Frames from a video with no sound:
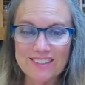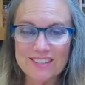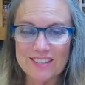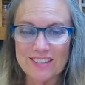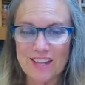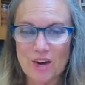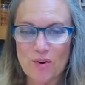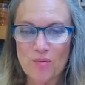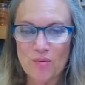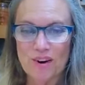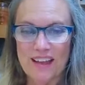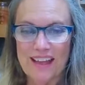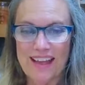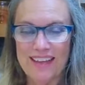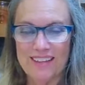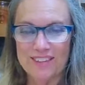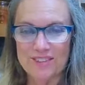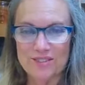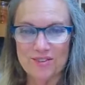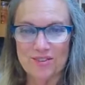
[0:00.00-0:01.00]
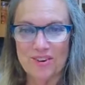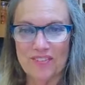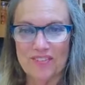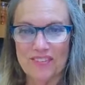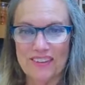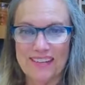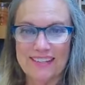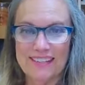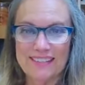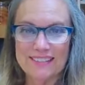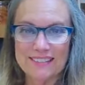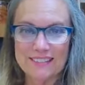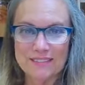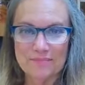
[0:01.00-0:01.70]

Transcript: slower to answer on these.